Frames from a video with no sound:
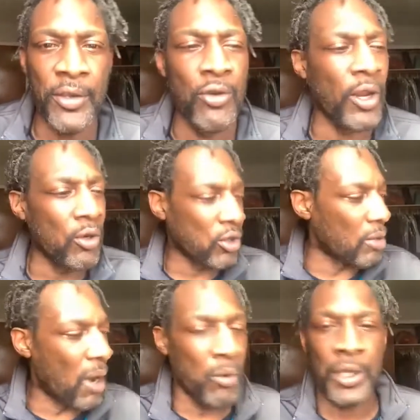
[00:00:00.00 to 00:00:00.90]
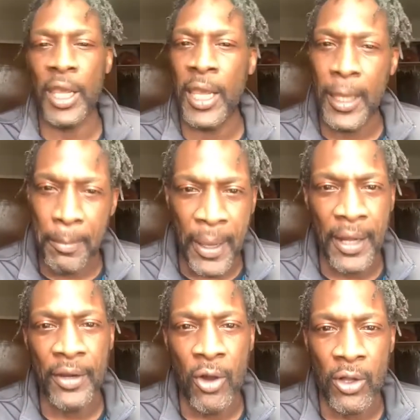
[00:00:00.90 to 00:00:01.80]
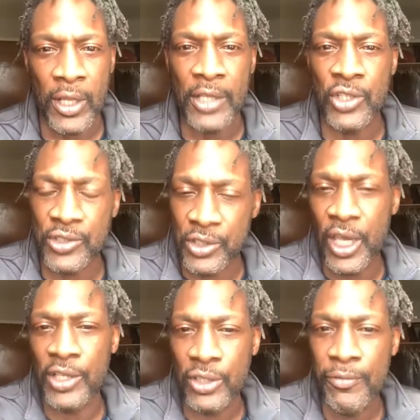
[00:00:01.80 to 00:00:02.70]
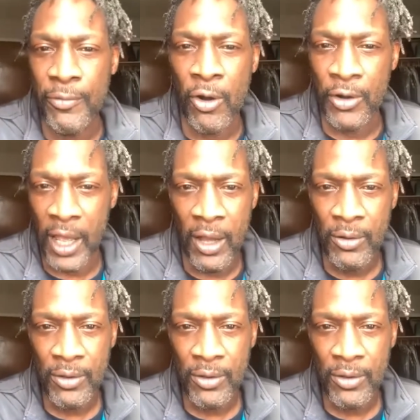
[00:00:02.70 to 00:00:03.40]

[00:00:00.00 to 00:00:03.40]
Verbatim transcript: You know, they're going to come out with the air bed and all that just in case he fall down.